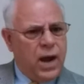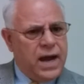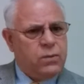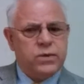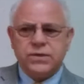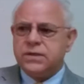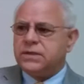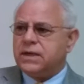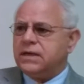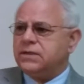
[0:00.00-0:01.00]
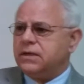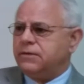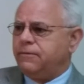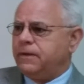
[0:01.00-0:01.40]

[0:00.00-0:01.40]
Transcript: Why would she say such a